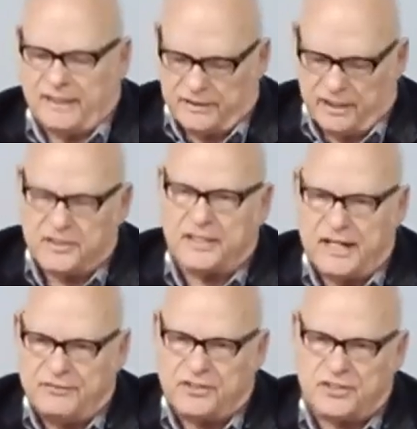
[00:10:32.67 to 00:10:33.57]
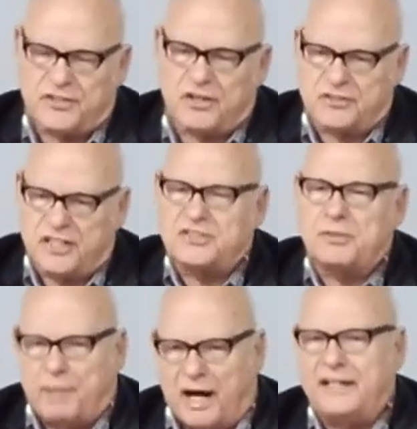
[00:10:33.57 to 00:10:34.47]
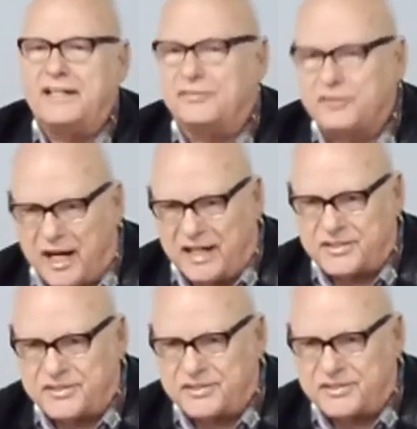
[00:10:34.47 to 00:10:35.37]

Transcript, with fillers: another name for the church is the body of Christ.